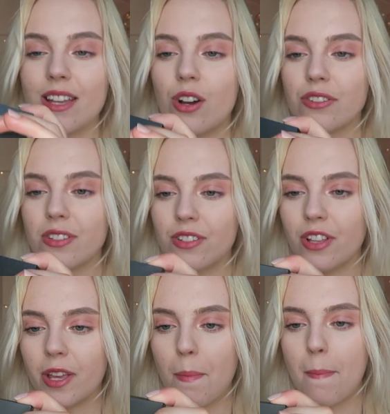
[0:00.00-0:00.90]
And also these are
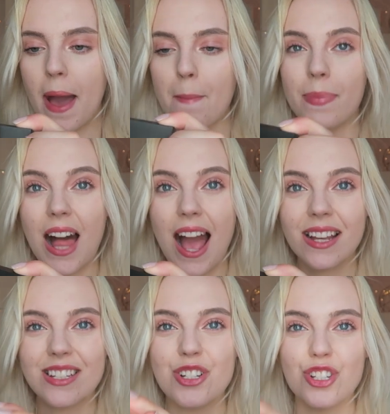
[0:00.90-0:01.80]
like matte
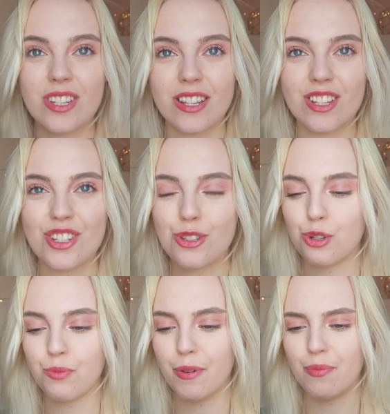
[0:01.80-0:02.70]
black and just like
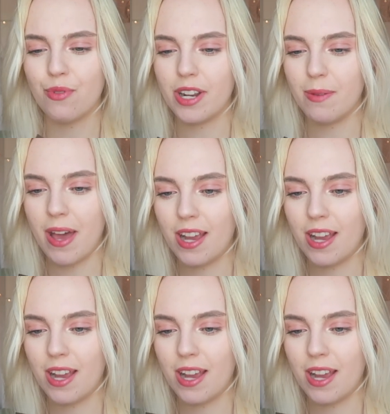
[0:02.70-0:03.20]
super pretty